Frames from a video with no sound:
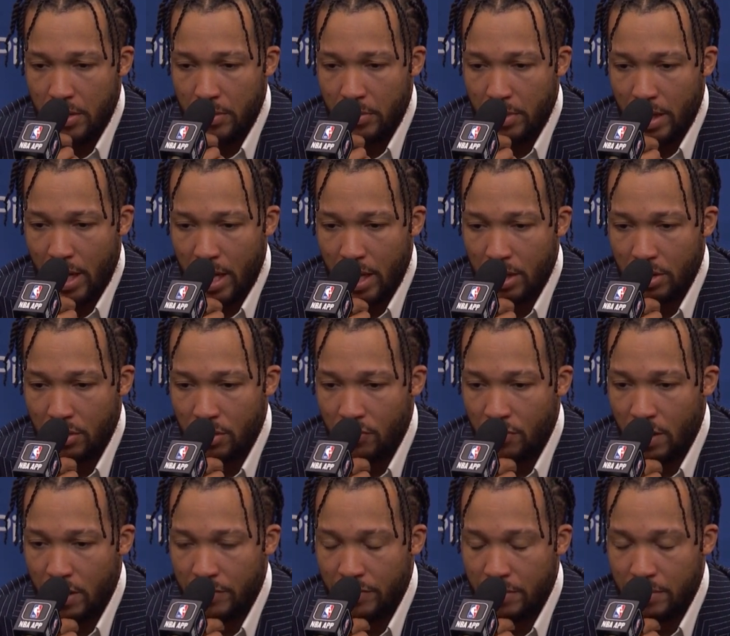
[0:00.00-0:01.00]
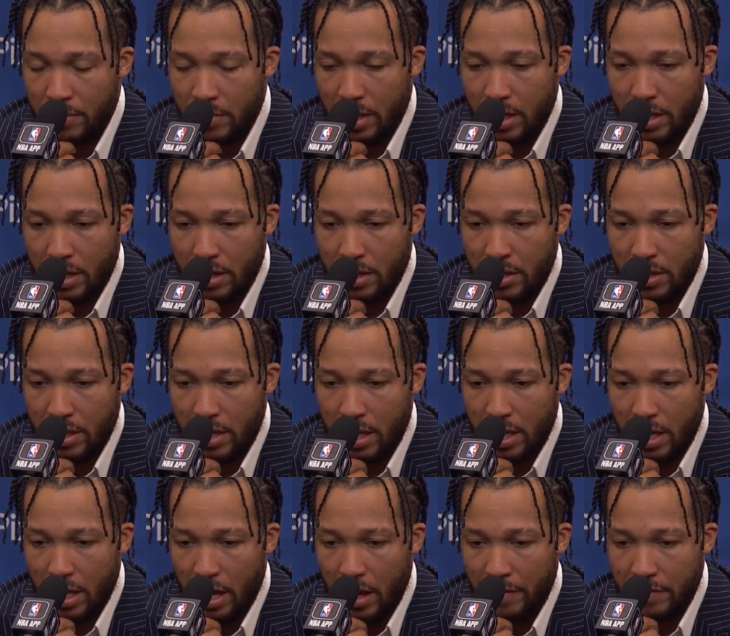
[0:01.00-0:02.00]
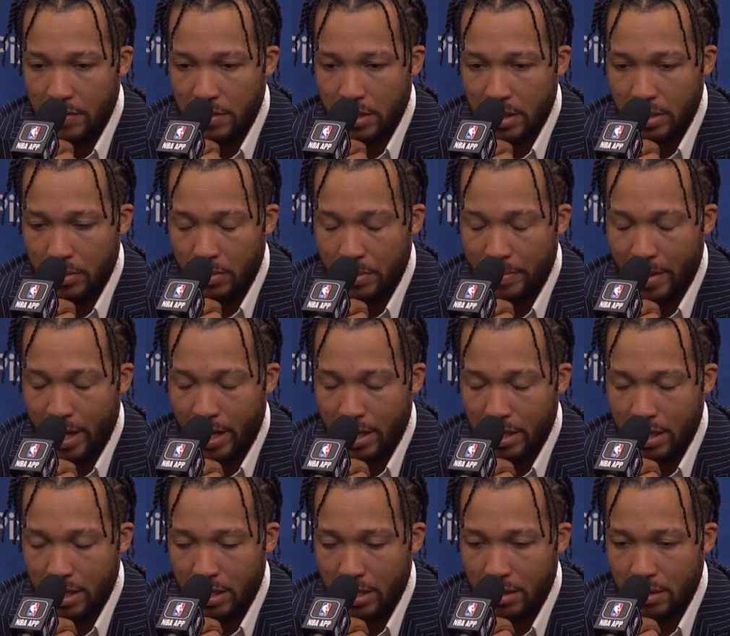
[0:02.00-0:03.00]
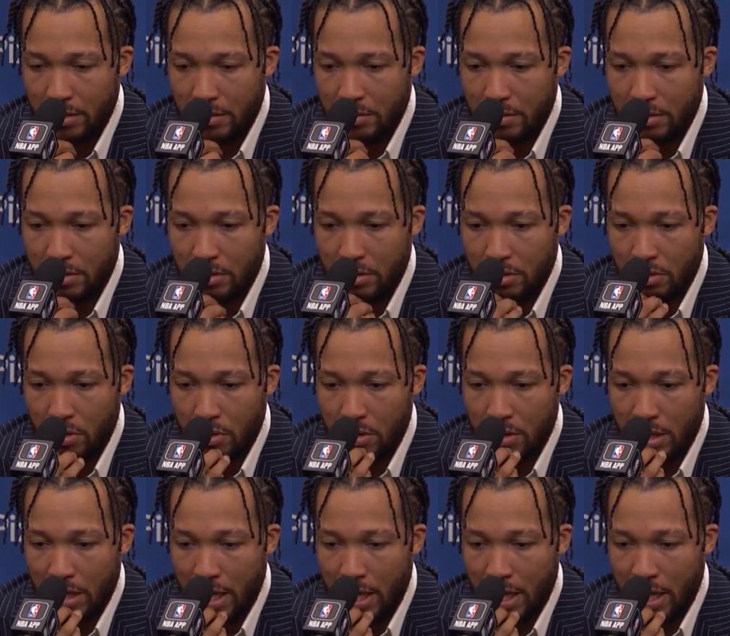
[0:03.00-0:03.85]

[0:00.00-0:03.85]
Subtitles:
we had a little run from there, and then obviously we're back in the third quarter.